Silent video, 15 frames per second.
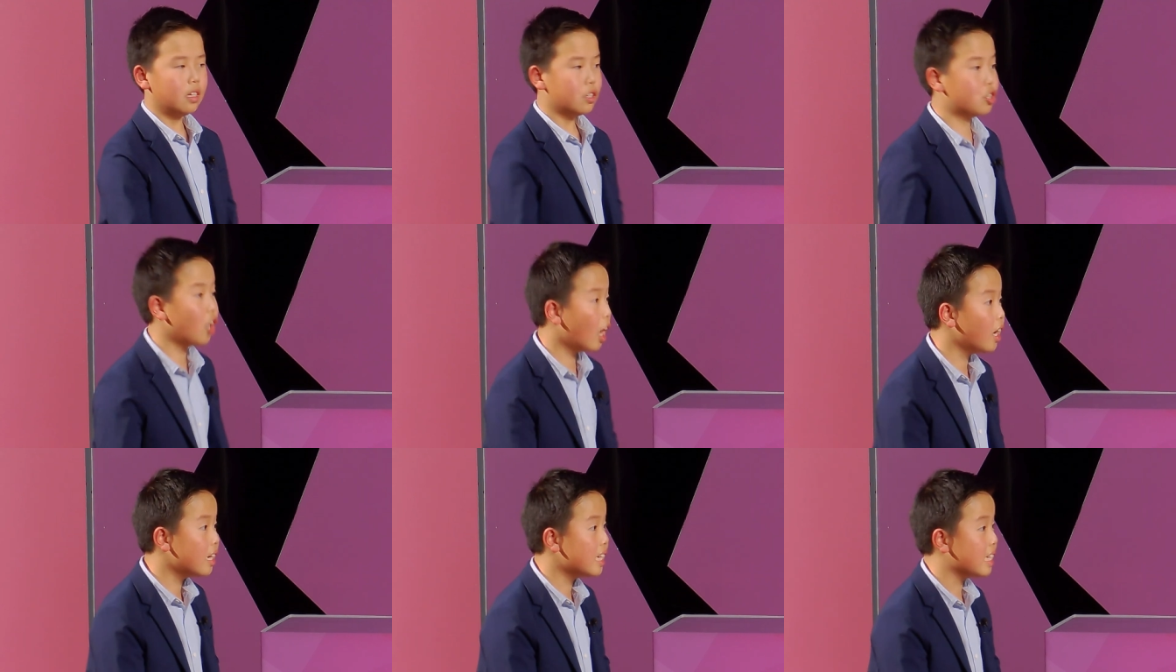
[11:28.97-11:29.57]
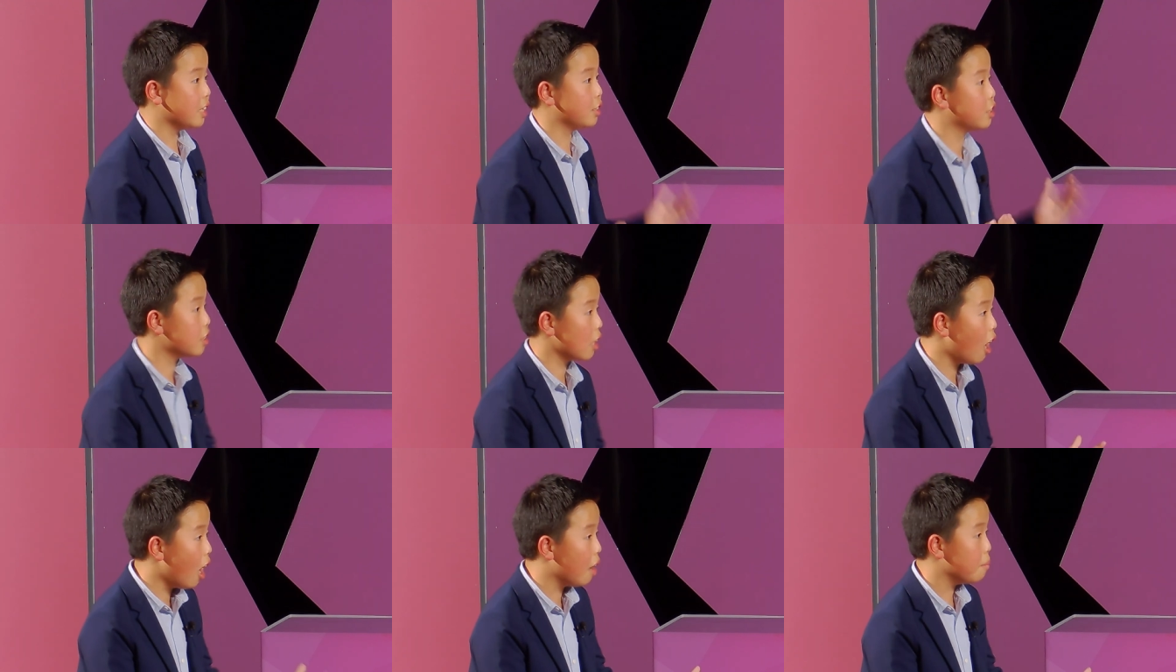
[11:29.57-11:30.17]
Johnny,
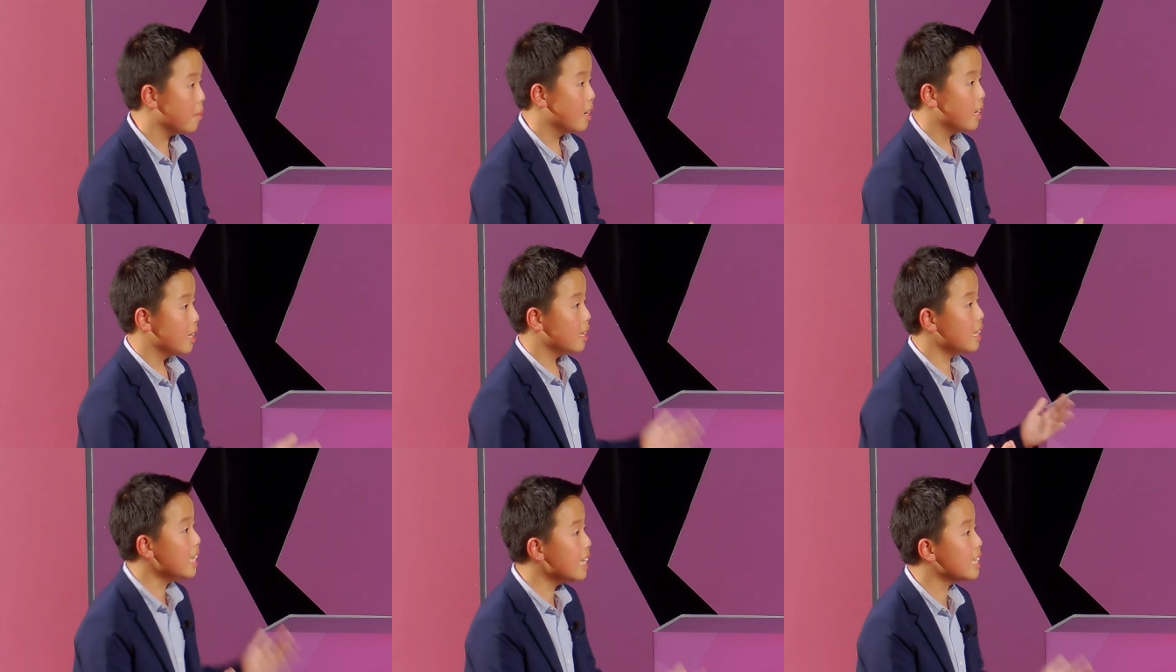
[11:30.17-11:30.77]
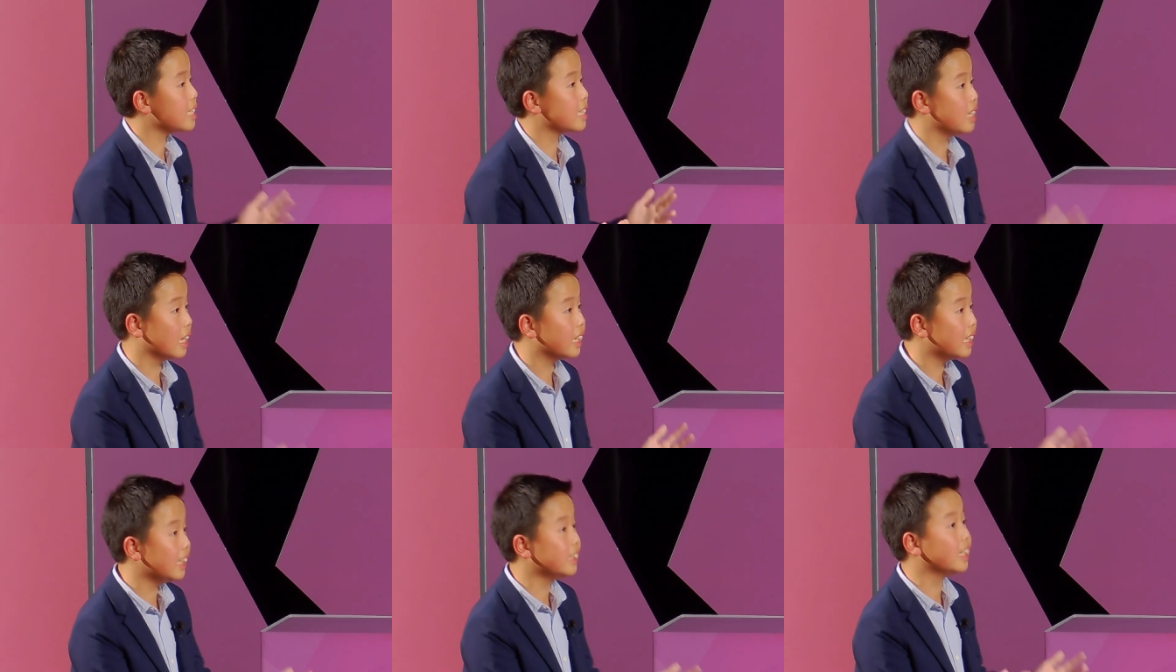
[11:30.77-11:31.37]
stop! These
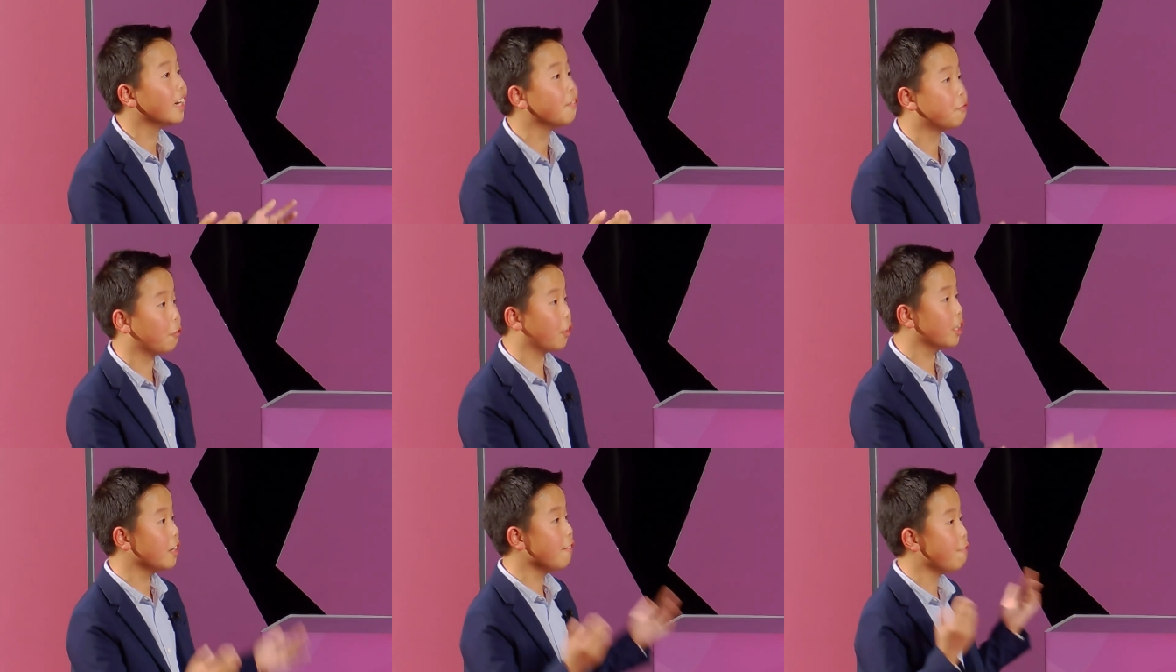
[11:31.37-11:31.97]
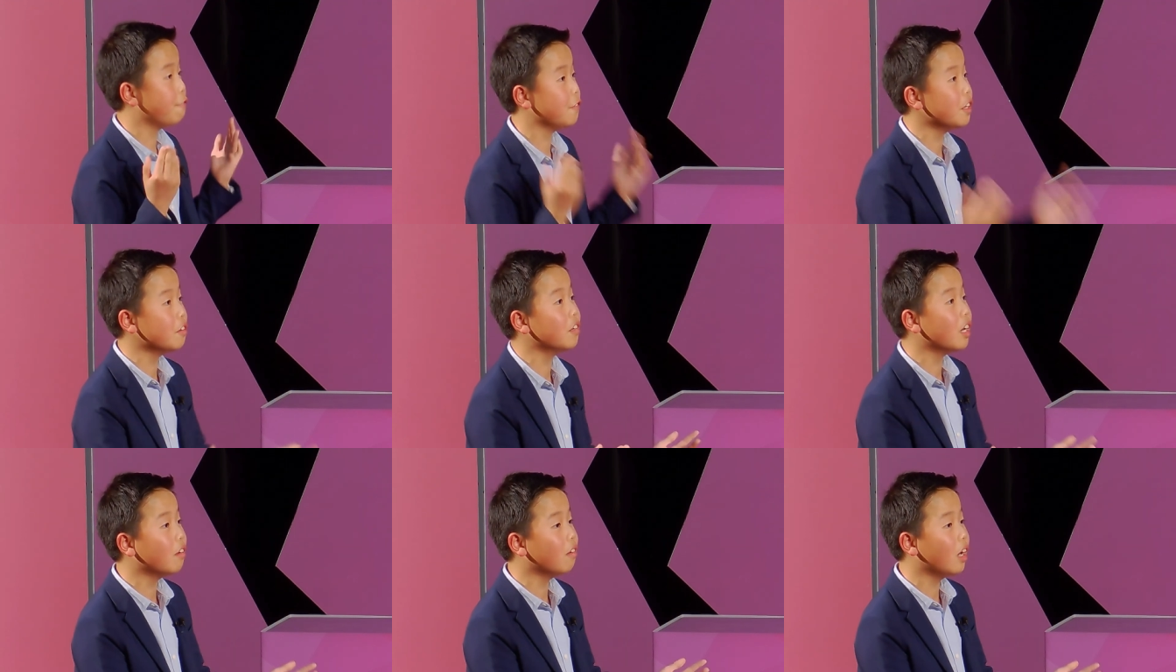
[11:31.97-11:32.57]
cookies are for your
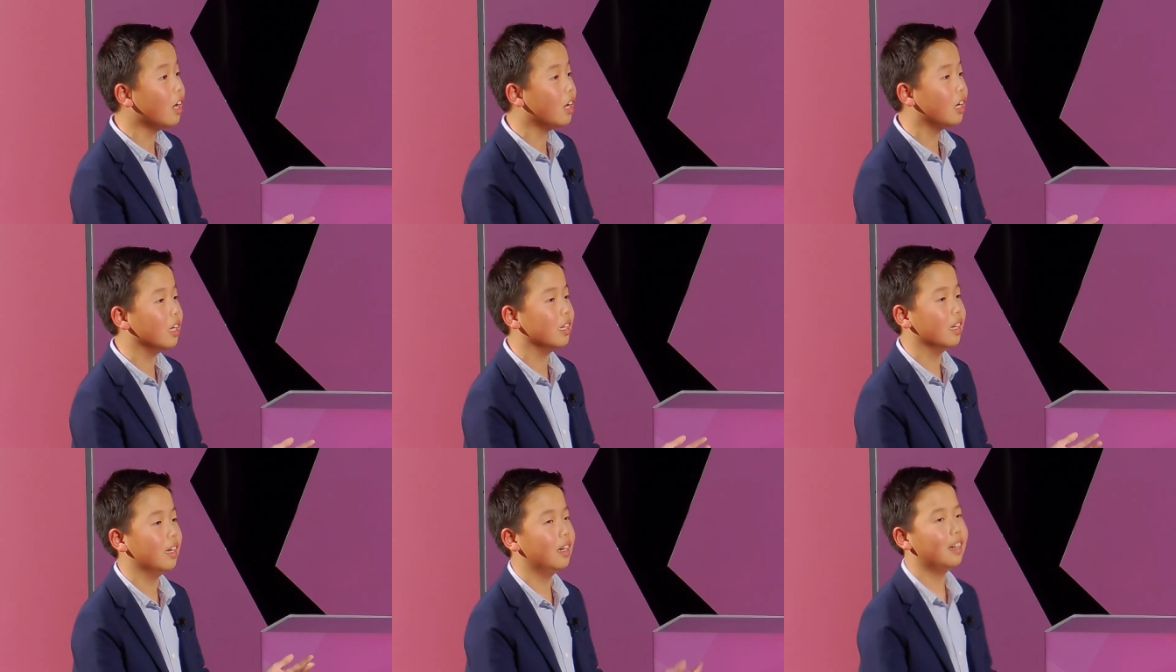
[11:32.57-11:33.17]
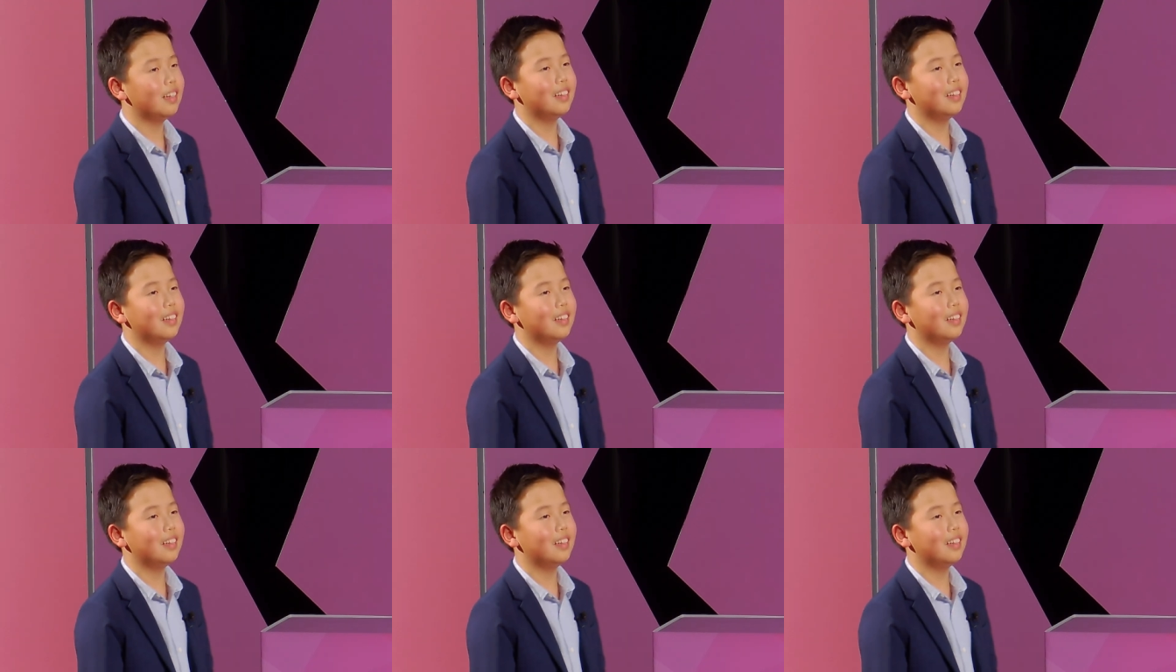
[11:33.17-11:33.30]
funeral!